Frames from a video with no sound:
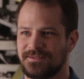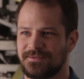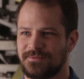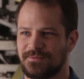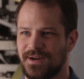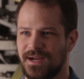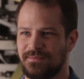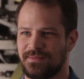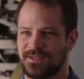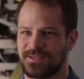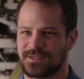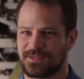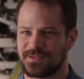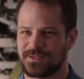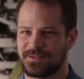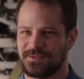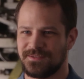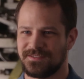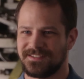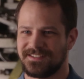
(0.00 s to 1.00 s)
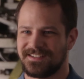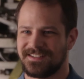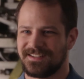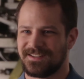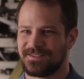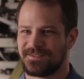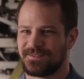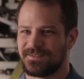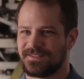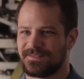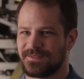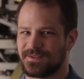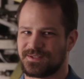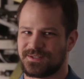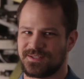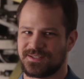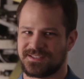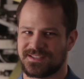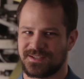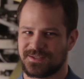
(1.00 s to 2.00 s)
Webb Institute, which
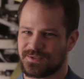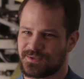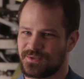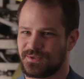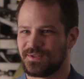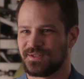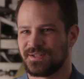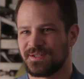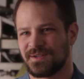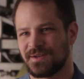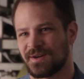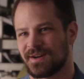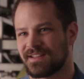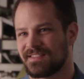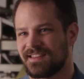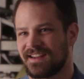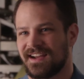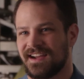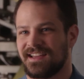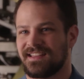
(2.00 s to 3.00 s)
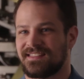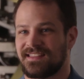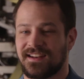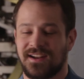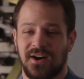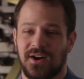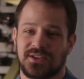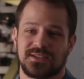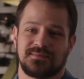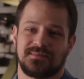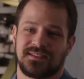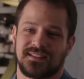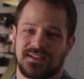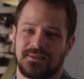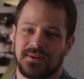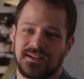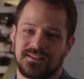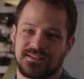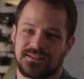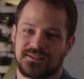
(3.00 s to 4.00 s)
is a school in New York that I then ultimately
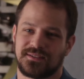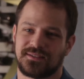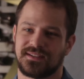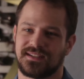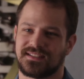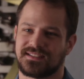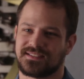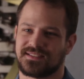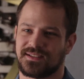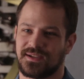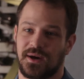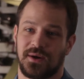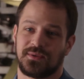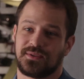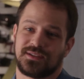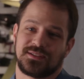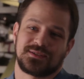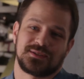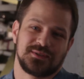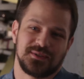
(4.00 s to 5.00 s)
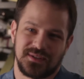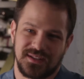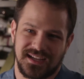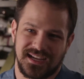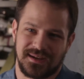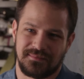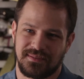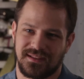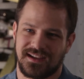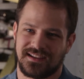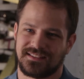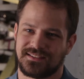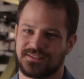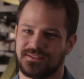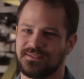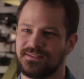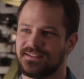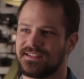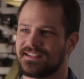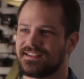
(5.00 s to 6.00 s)
went to. It's the only school I applied
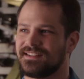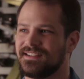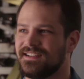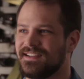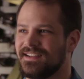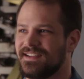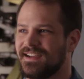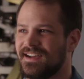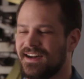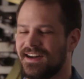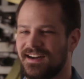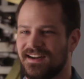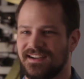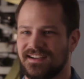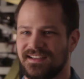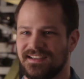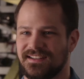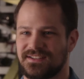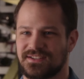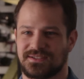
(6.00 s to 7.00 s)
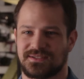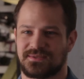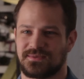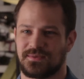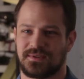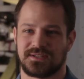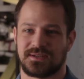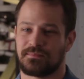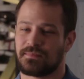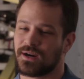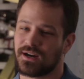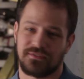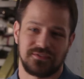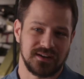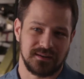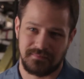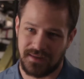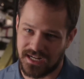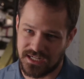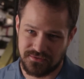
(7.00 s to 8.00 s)
to, and it just was a
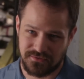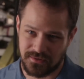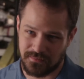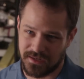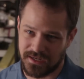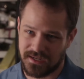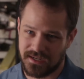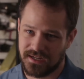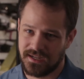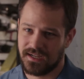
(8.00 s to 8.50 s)
perfect match for me.